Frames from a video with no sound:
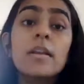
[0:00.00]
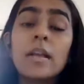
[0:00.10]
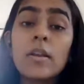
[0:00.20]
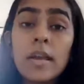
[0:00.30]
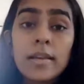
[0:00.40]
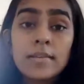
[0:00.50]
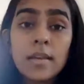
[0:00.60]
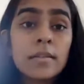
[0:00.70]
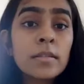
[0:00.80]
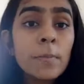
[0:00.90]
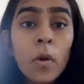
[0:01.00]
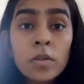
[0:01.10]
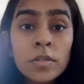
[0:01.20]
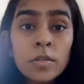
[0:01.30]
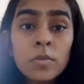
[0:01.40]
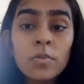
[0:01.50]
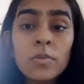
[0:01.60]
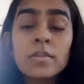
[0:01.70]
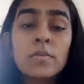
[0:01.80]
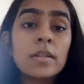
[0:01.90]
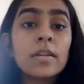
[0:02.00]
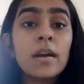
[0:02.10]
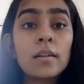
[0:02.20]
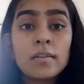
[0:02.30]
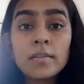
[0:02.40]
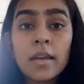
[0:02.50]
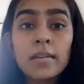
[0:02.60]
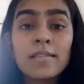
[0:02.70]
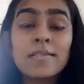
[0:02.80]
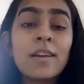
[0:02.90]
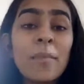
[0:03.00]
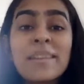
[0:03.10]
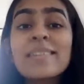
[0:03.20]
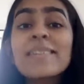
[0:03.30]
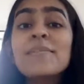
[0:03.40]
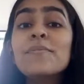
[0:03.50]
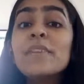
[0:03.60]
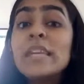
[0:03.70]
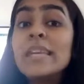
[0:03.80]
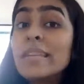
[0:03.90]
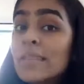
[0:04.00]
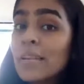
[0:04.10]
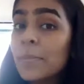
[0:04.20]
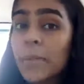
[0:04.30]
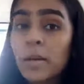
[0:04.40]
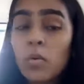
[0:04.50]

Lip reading: Now, like I said, it's important to do this so that the other side doesn't come and conveniently pick